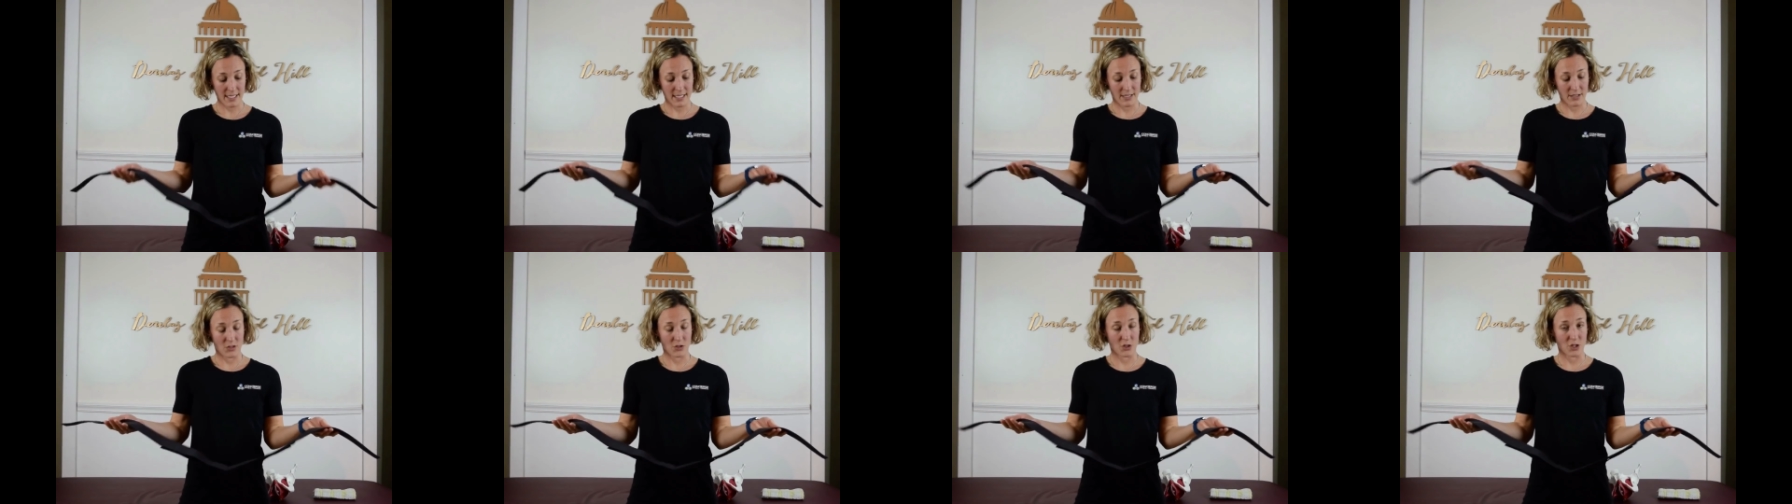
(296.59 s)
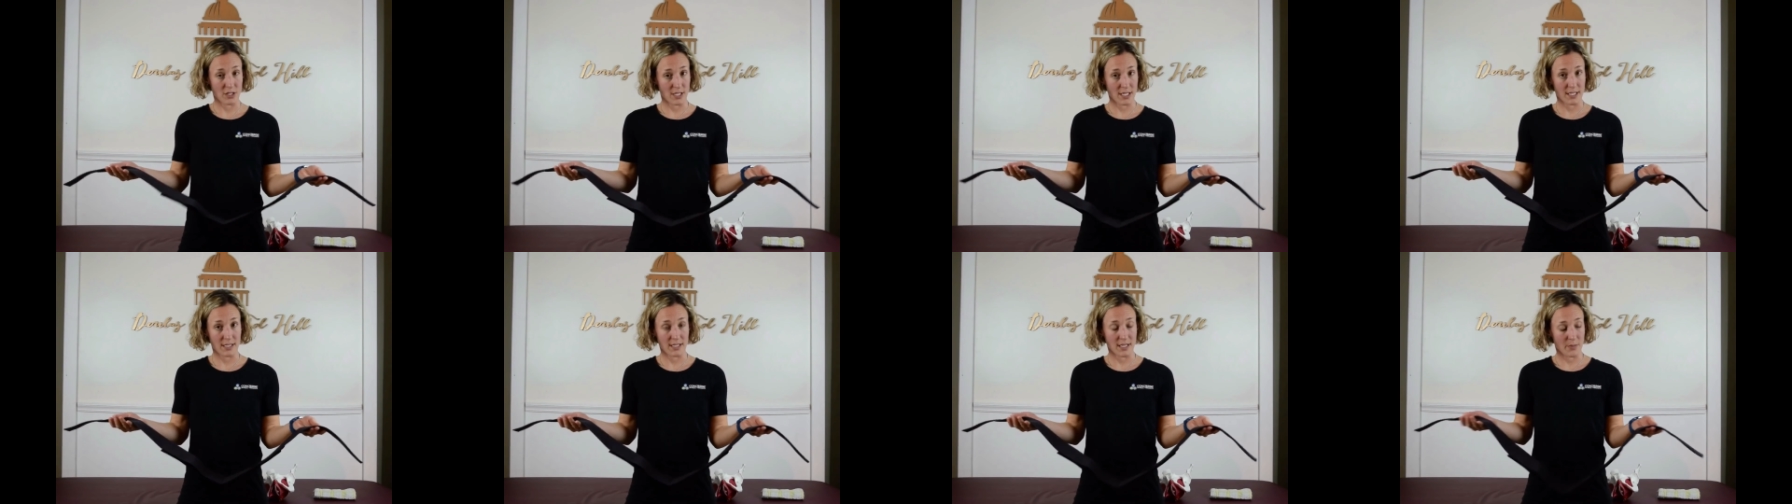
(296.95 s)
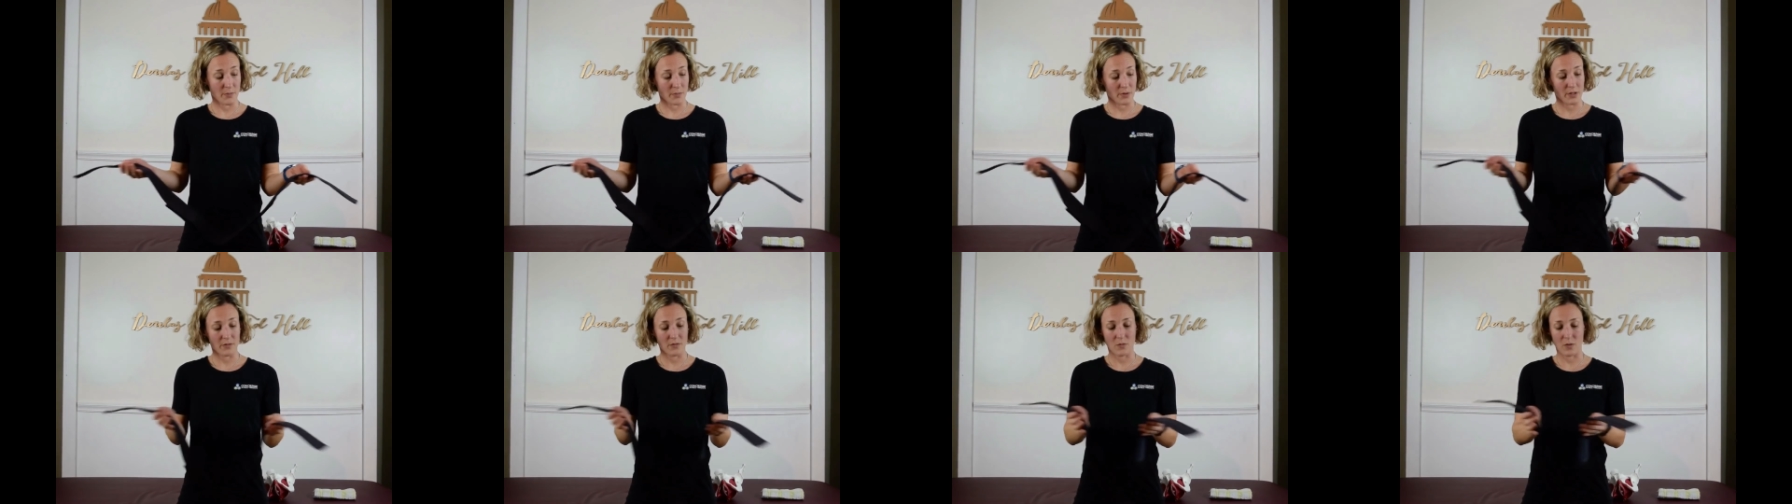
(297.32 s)
This is just an
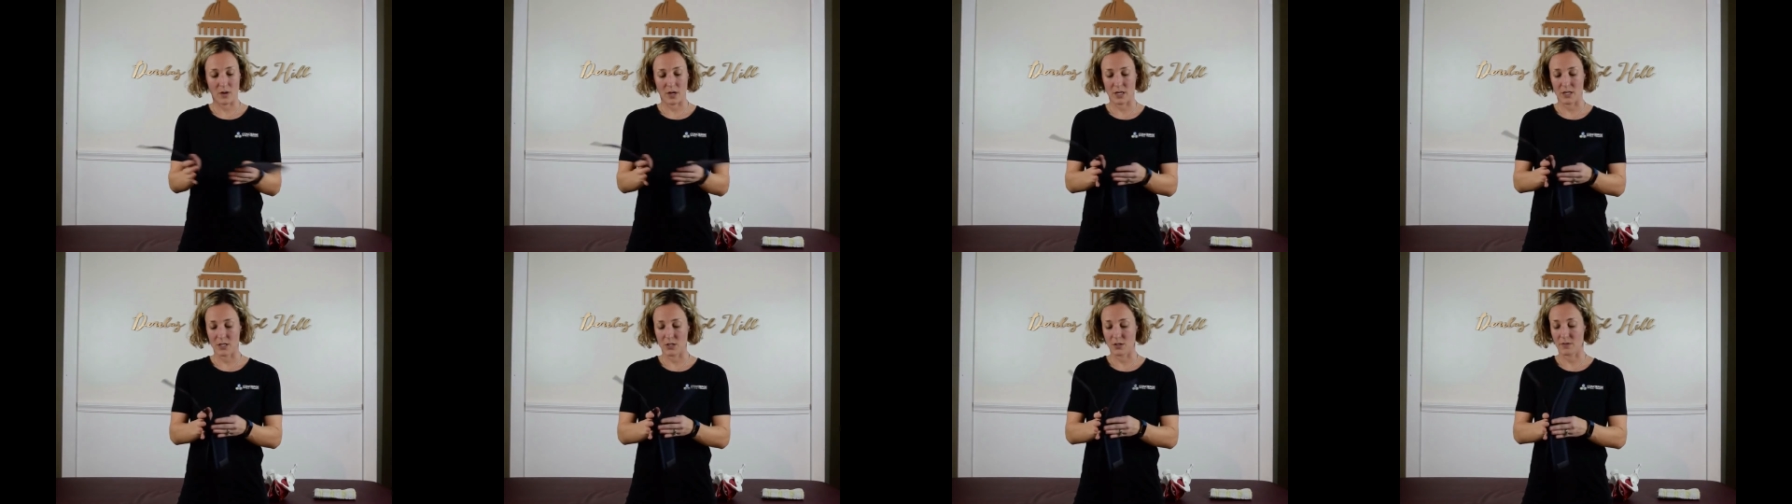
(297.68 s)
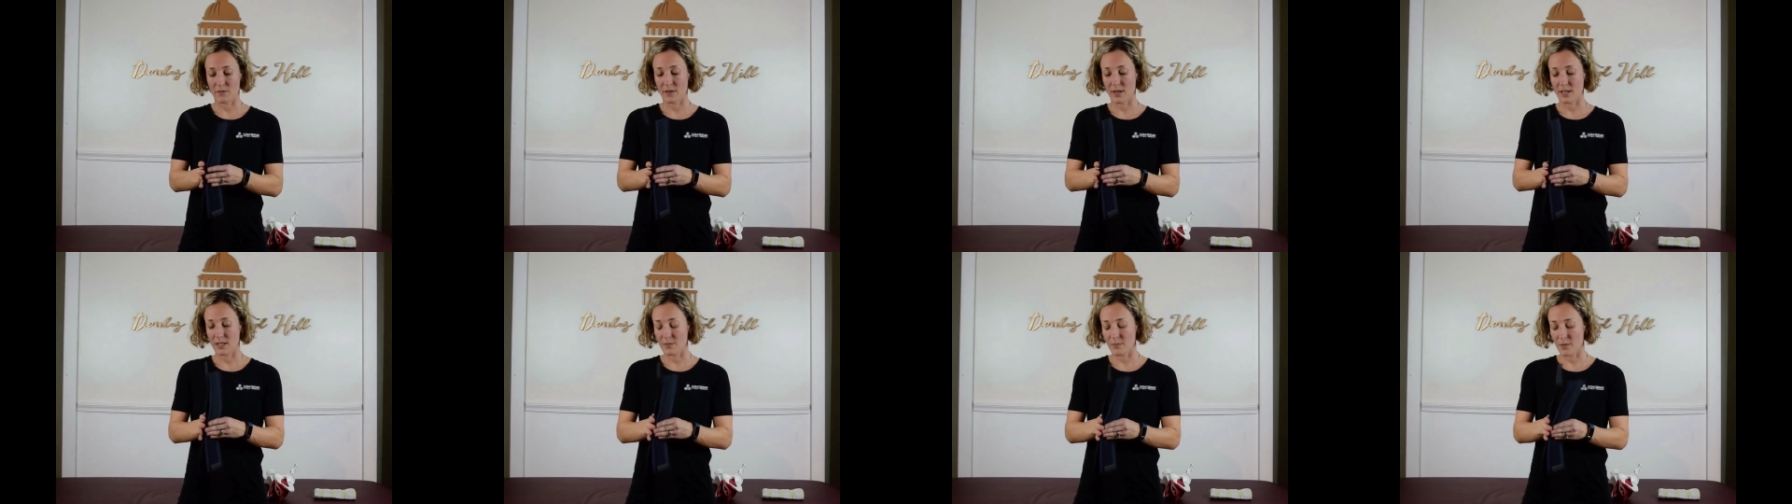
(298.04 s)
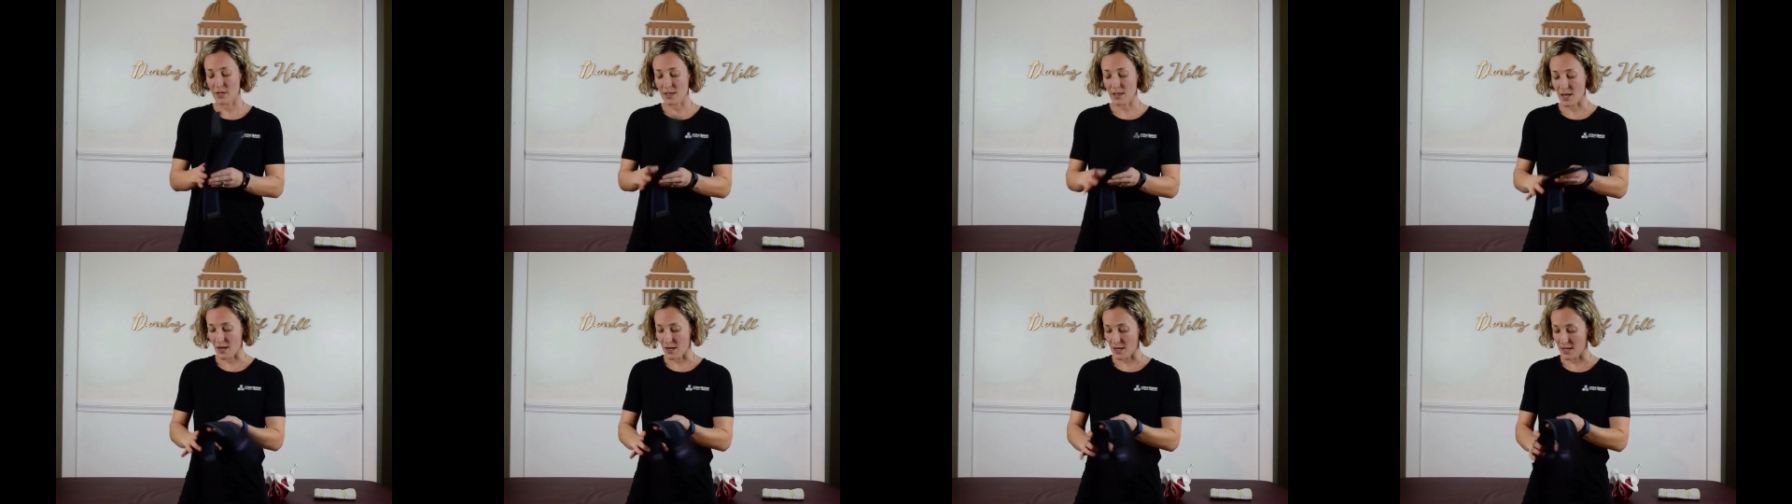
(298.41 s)
example of one. You can find them
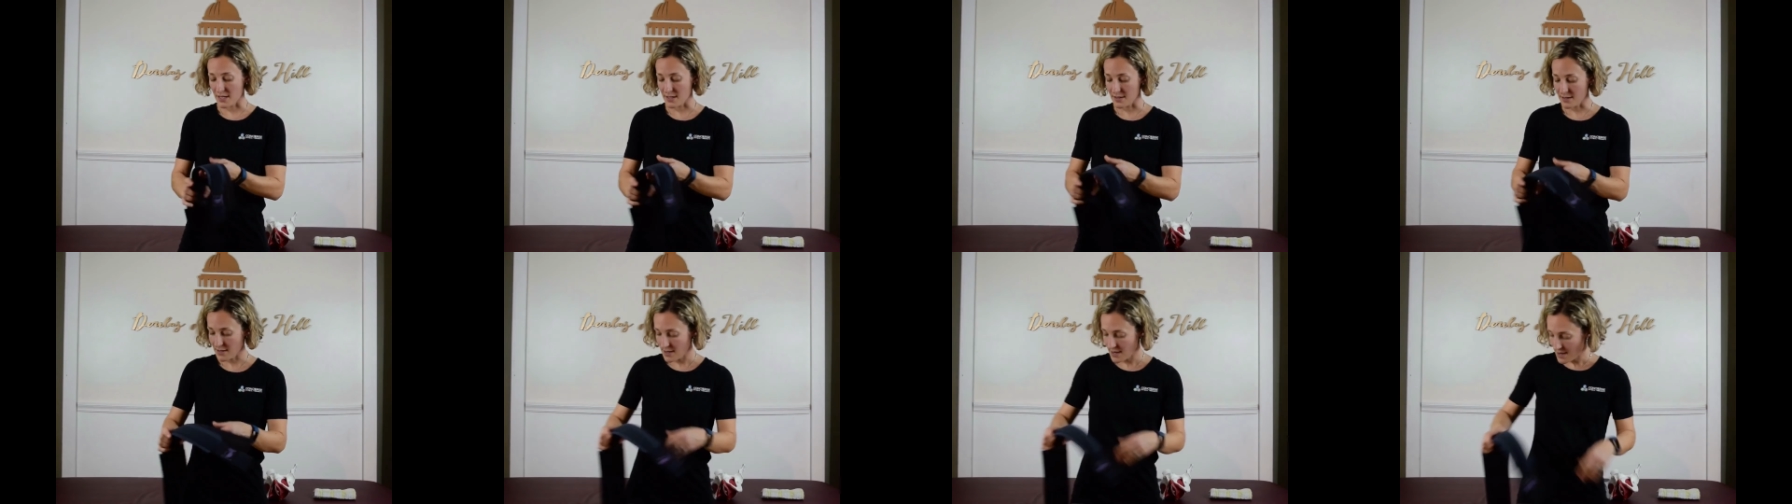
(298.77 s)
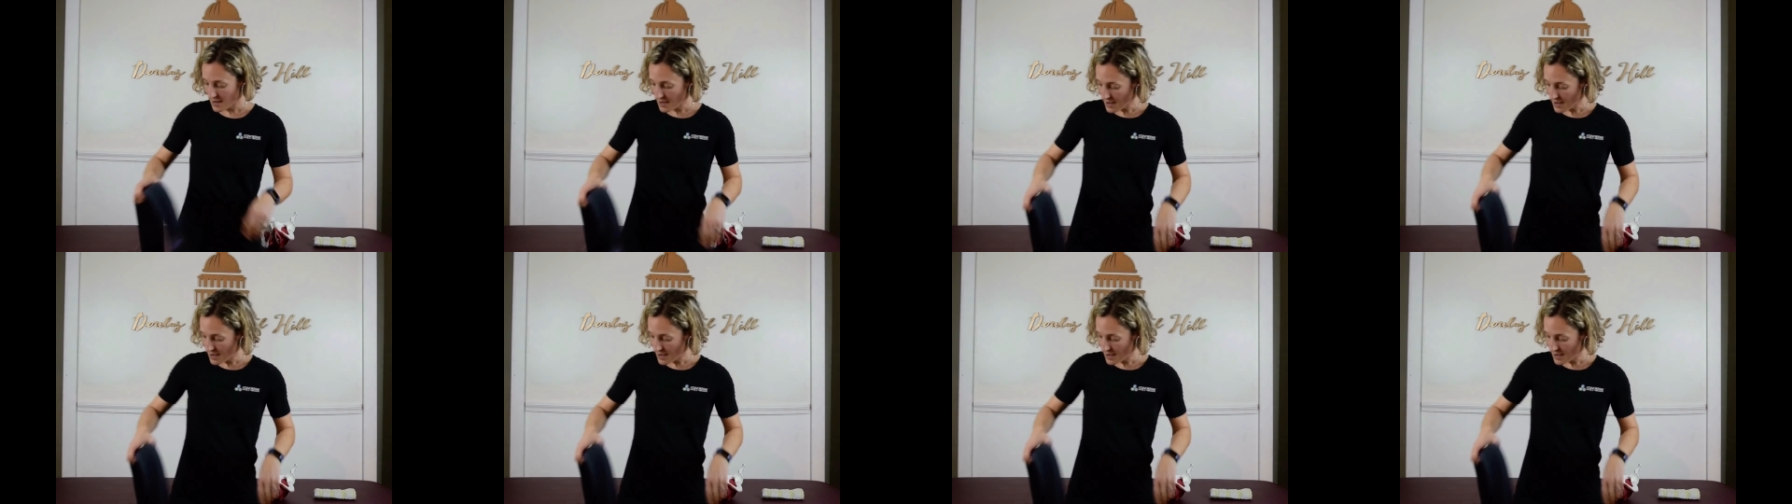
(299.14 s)
online.